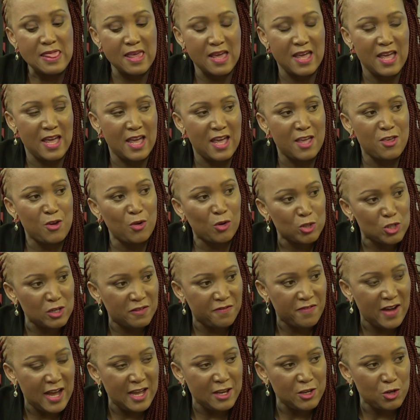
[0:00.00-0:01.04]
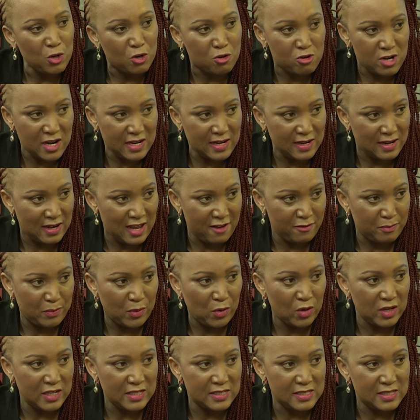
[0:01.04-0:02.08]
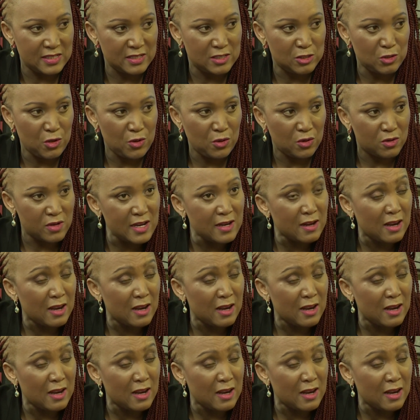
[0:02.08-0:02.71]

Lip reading: In there, you also find your credit life policies.